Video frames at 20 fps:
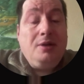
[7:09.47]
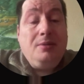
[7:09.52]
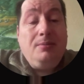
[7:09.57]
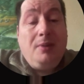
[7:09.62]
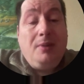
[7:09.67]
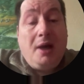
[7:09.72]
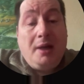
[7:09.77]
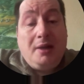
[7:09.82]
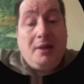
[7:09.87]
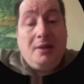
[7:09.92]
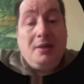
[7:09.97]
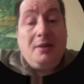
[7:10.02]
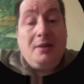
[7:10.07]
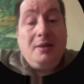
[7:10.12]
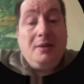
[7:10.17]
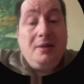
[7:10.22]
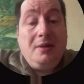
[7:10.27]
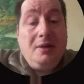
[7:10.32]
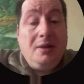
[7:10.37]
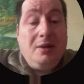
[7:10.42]
but
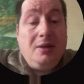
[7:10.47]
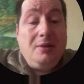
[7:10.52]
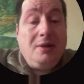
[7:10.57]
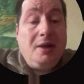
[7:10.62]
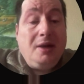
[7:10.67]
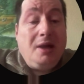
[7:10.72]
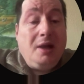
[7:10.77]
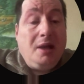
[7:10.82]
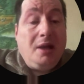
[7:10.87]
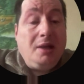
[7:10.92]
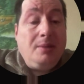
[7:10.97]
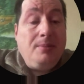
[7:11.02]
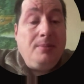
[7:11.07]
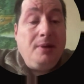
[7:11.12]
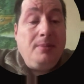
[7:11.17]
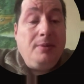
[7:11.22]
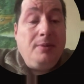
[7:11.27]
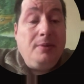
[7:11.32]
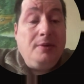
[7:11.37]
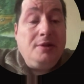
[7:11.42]
there are other
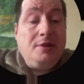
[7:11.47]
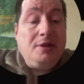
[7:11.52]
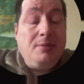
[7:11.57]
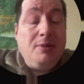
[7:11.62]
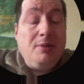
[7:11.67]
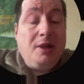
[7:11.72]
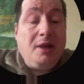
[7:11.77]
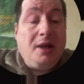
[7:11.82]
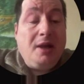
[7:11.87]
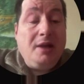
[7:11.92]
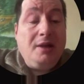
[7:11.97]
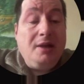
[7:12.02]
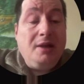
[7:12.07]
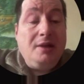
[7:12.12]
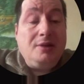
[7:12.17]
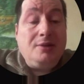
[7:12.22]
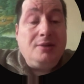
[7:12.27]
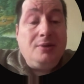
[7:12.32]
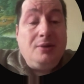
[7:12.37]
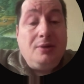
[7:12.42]
people with similar
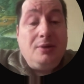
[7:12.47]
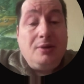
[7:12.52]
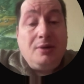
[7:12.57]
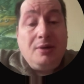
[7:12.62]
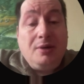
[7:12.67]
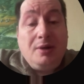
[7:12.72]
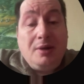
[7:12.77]
ideas or